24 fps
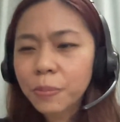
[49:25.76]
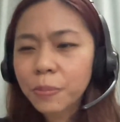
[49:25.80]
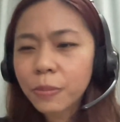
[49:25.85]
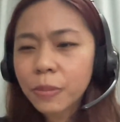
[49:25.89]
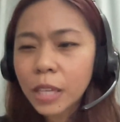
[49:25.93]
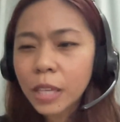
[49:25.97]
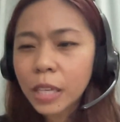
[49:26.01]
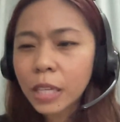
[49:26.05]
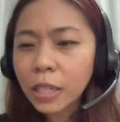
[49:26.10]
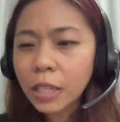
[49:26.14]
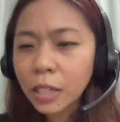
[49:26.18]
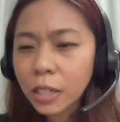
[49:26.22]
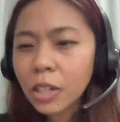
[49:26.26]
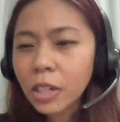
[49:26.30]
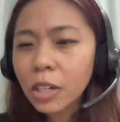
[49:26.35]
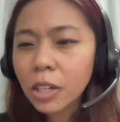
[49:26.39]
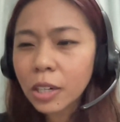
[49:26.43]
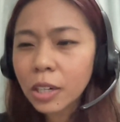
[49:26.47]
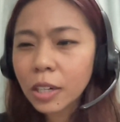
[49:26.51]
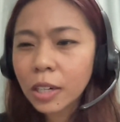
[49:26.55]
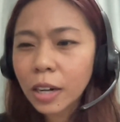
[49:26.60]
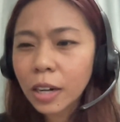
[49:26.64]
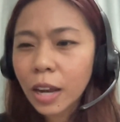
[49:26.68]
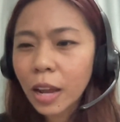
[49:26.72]

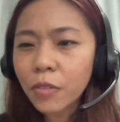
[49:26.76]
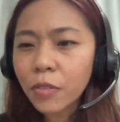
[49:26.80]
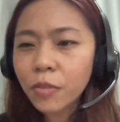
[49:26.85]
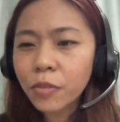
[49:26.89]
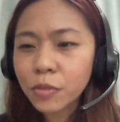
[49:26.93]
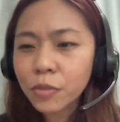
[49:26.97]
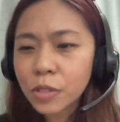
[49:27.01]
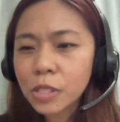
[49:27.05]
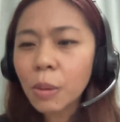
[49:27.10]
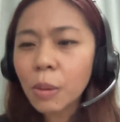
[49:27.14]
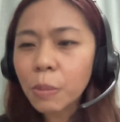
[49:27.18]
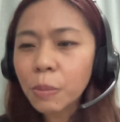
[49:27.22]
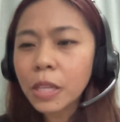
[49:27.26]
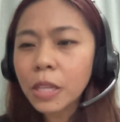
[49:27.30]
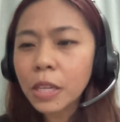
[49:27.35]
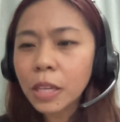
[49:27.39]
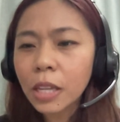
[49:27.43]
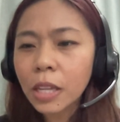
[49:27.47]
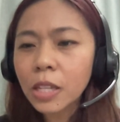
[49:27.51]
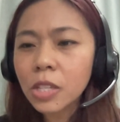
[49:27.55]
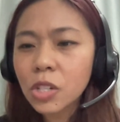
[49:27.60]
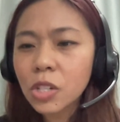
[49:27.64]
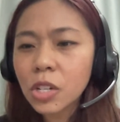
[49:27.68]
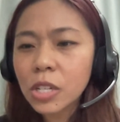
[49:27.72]
hear something
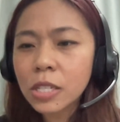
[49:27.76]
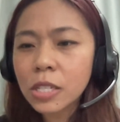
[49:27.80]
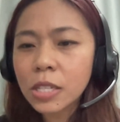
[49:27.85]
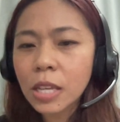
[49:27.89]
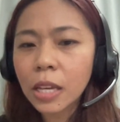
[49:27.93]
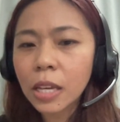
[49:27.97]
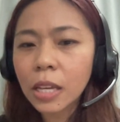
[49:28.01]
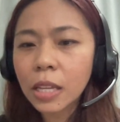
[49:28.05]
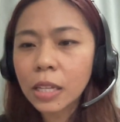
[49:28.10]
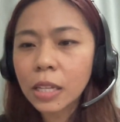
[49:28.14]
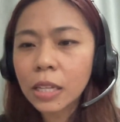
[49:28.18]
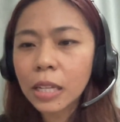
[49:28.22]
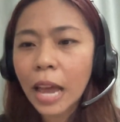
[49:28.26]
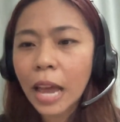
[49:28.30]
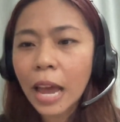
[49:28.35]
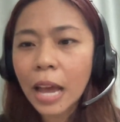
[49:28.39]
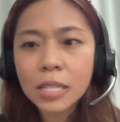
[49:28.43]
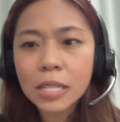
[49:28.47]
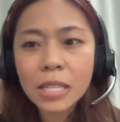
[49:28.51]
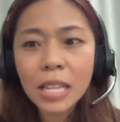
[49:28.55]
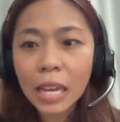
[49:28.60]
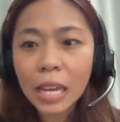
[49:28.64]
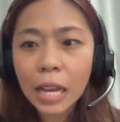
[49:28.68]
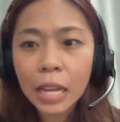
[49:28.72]
interesting in
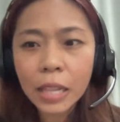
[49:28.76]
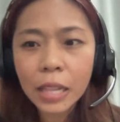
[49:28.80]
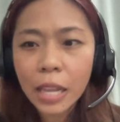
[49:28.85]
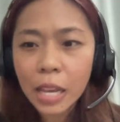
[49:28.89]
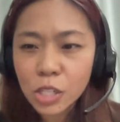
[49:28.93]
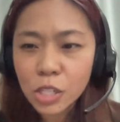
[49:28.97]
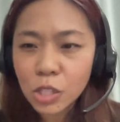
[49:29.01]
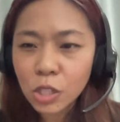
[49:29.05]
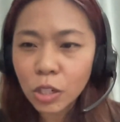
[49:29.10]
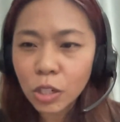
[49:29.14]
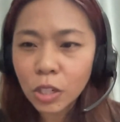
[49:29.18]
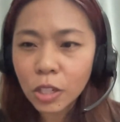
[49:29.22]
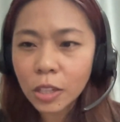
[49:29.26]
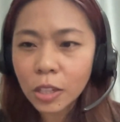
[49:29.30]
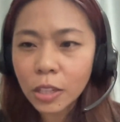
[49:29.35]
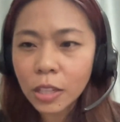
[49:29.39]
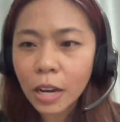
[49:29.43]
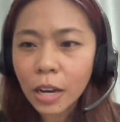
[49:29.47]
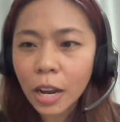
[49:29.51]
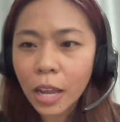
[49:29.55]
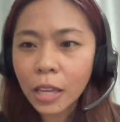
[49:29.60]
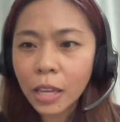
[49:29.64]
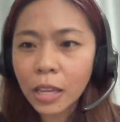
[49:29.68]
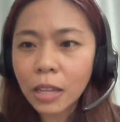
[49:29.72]
class, like a lesson
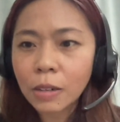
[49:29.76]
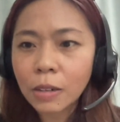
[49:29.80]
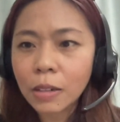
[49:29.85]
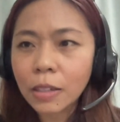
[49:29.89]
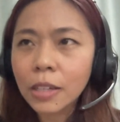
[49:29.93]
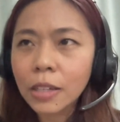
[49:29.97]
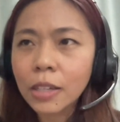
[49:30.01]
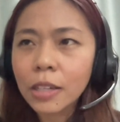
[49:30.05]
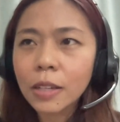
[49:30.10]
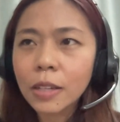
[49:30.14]
that I can